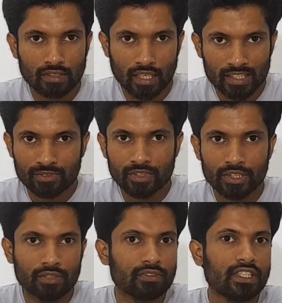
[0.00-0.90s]
last
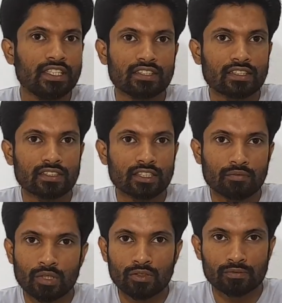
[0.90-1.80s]
video we discussed
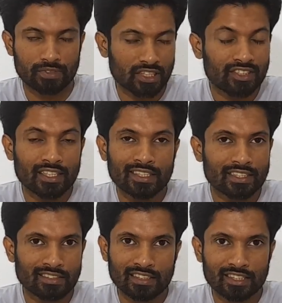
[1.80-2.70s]
about first
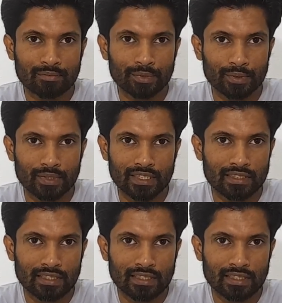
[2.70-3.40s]
generation computer.